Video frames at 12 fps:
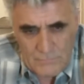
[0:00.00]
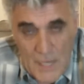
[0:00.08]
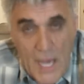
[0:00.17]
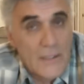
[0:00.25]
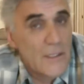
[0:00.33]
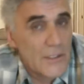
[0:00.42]

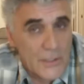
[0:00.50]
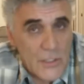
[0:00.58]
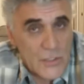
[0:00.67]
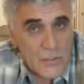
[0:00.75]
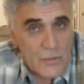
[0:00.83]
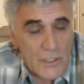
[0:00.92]
unlike their
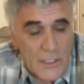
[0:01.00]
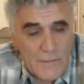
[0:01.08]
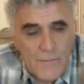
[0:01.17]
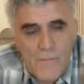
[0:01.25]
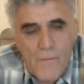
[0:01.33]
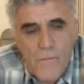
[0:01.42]
story,
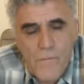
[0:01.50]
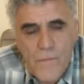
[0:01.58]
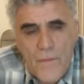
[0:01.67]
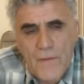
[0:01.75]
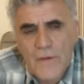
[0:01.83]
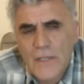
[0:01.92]

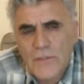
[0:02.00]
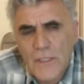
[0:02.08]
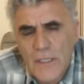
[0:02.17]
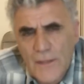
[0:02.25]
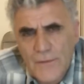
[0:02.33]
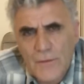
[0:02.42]
they would
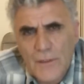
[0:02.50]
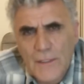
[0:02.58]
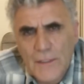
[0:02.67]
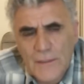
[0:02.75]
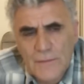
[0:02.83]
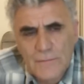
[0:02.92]
actually get
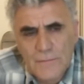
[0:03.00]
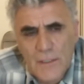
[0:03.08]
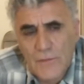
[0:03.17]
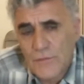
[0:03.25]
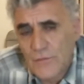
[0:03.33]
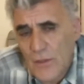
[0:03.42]
together.
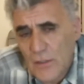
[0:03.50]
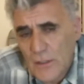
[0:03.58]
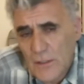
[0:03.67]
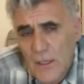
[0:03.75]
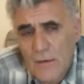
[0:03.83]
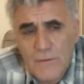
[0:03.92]
They would fall
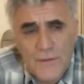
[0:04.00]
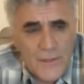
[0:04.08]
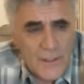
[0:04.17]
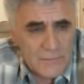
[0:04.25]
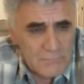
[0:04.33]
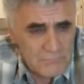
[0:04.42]
in love and
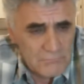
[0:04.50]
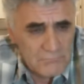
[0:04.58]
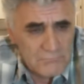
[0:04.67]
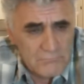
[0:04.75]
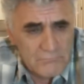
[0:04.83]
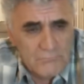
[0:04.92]
then
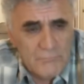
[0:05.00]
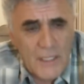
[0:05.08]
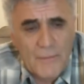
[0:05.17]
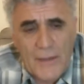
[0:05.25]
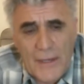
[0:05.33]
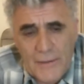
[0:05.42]

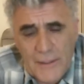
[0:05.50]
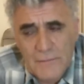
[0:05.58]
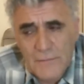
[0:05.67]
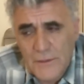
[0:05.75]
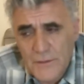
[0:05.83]
they marry, they're